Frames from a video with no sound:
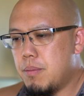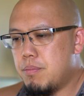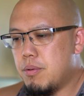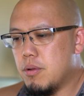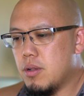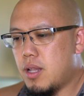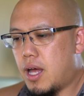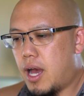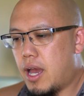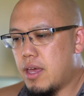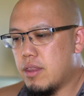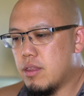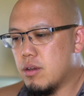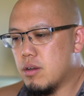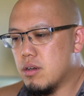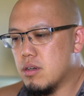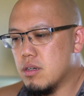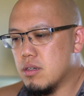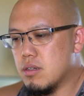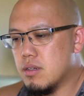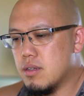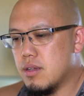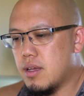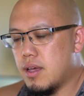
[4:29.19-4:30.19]
People
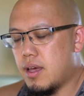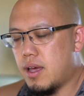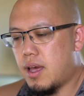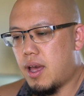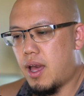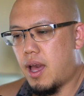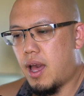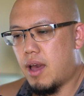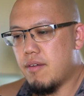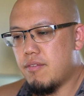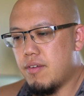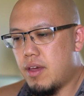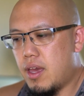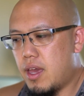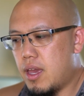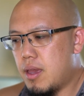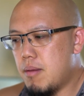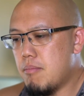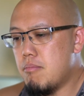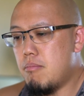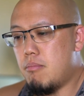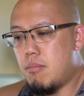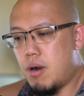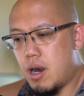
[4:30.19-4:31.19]
either have
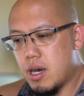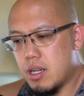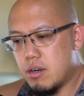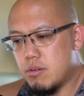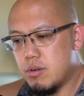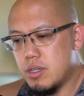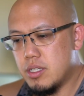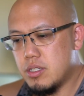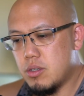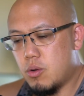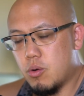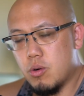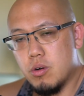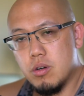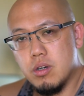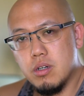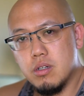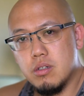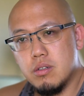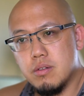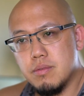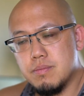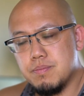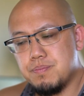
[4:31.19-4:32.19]
a moderate
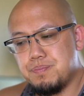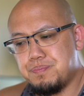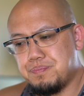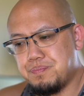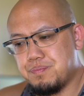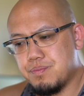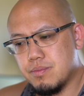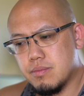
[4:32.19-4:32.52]
or